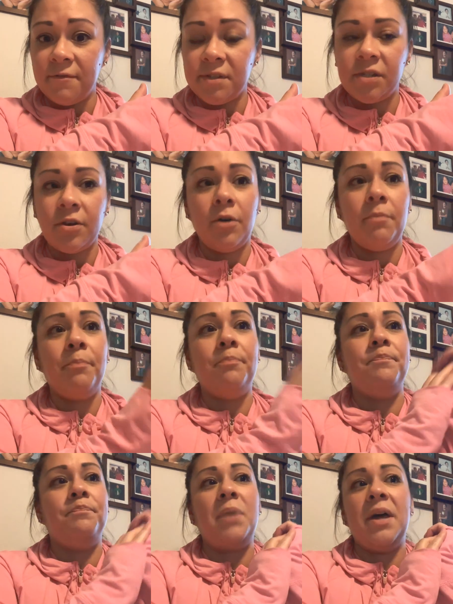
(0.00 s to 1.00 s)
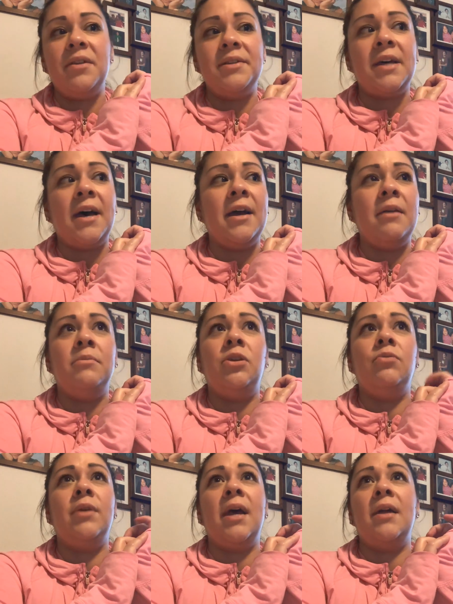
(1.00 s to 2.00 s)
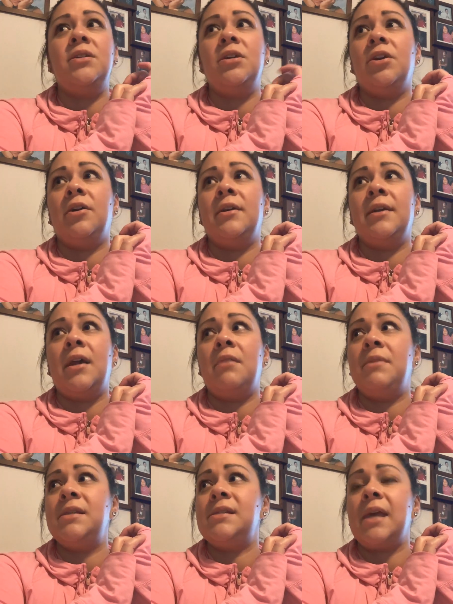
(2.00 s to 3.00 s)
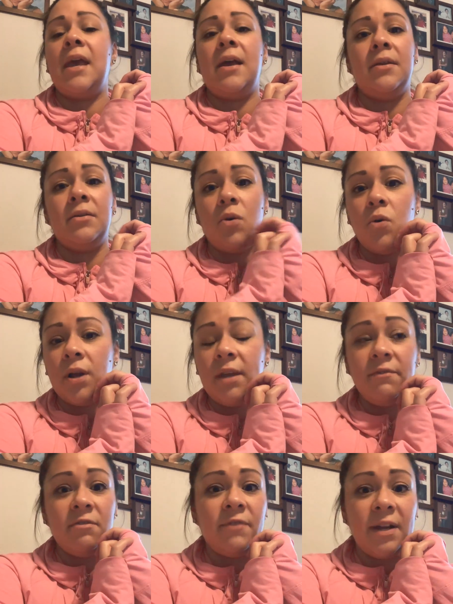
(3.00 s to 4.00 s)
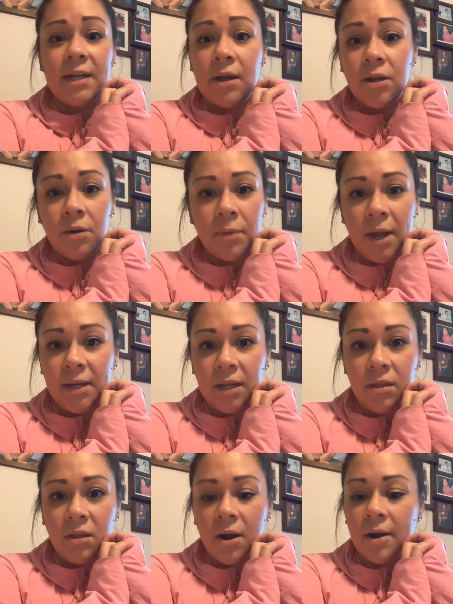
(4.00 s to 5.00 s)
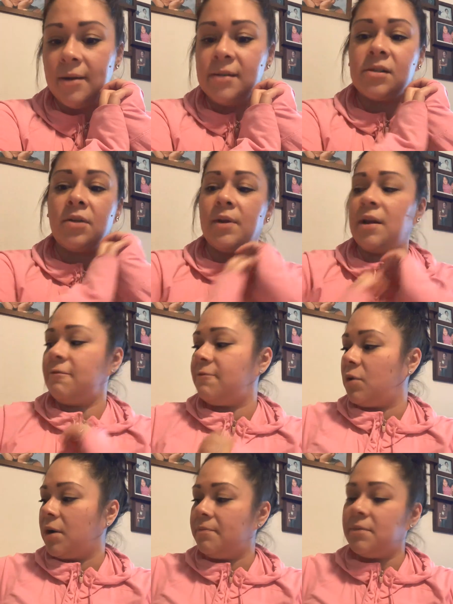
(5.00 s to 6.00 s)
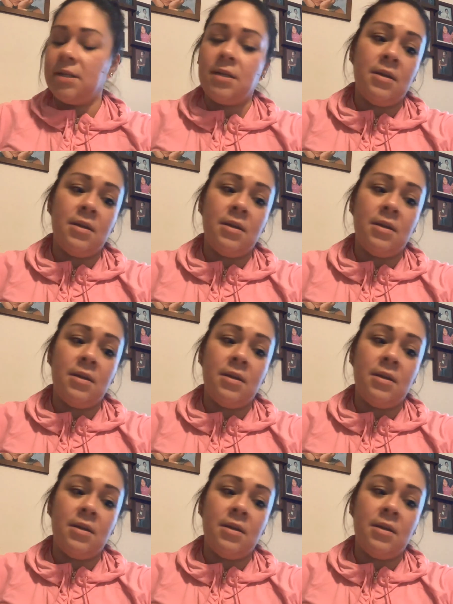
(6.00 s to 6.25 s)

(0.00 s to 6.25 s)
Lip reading: So by the time you get to your anatomy scan or even find out you're pregnant, the heart is already formed.